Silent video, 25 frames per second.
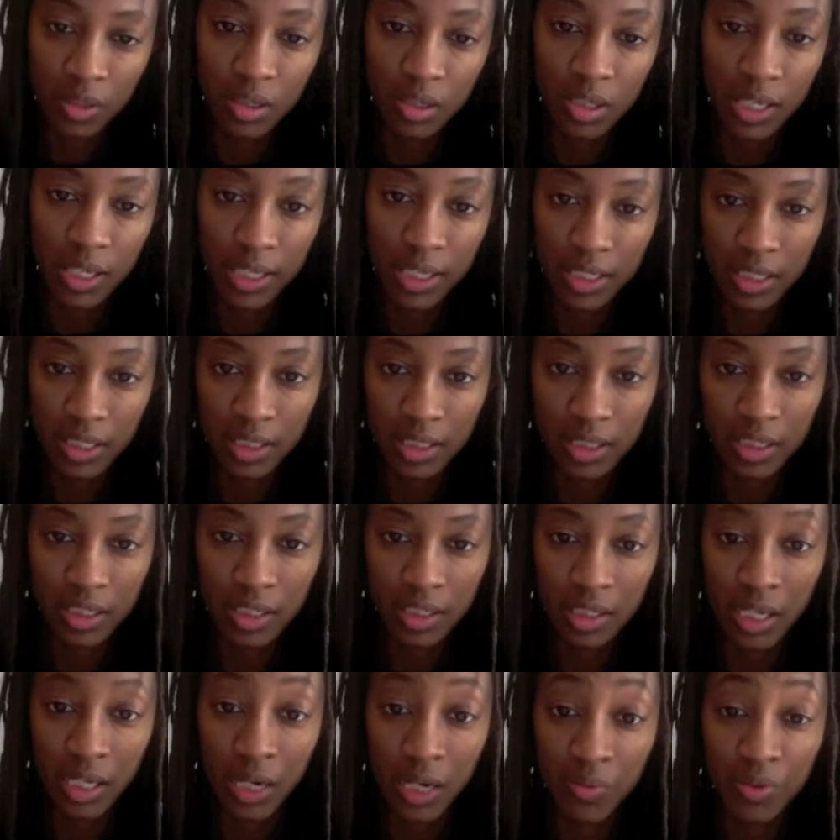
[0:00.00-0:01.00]
classically does
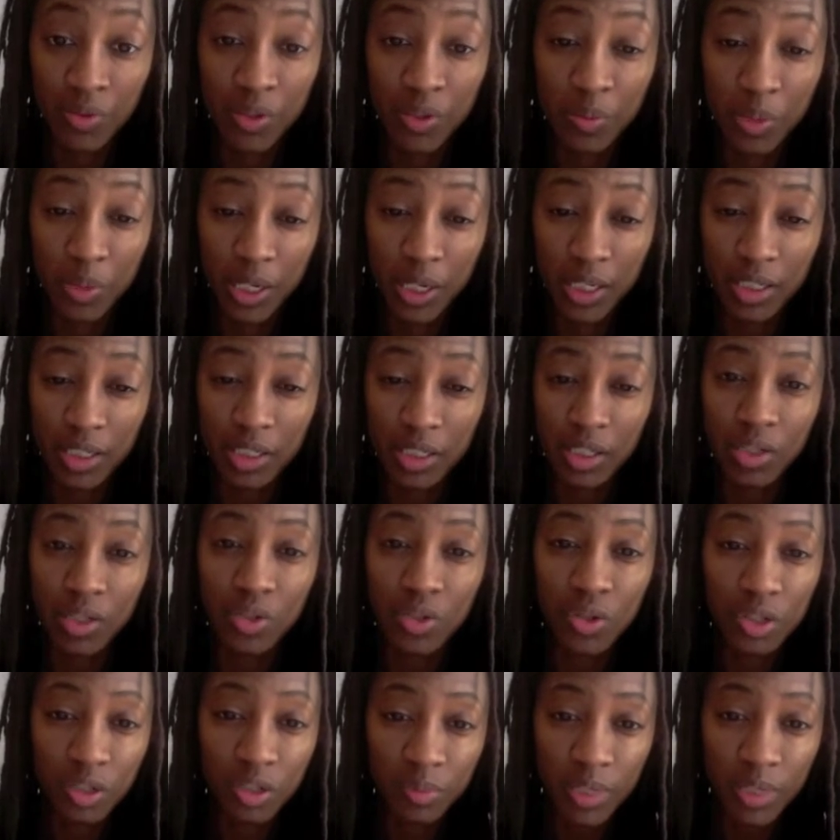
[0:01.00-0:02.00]
not respond to
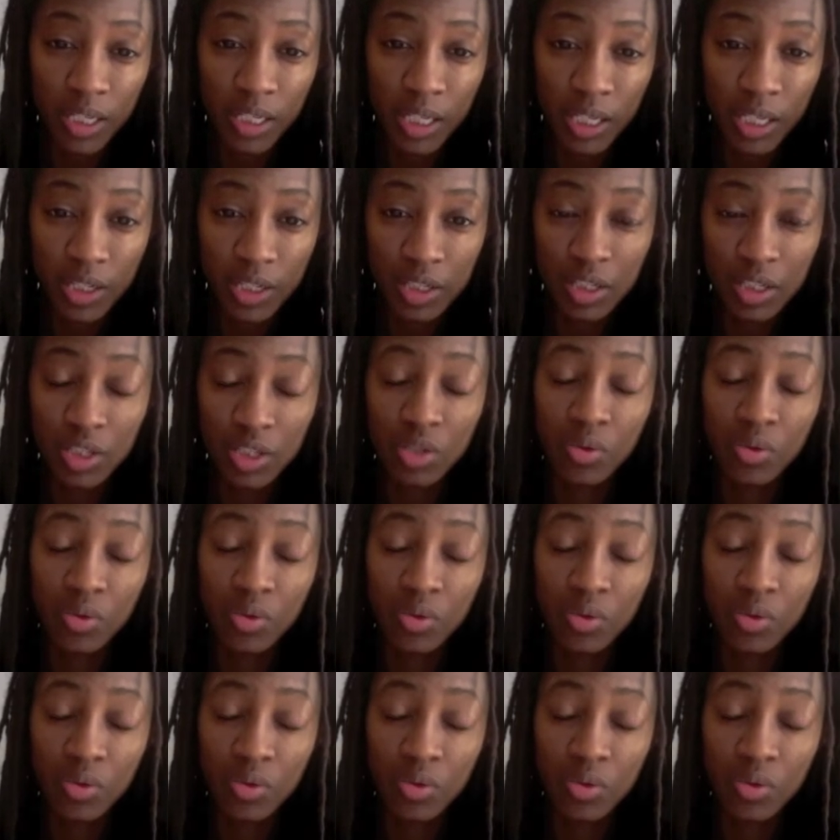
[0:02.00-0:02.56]
controller medication,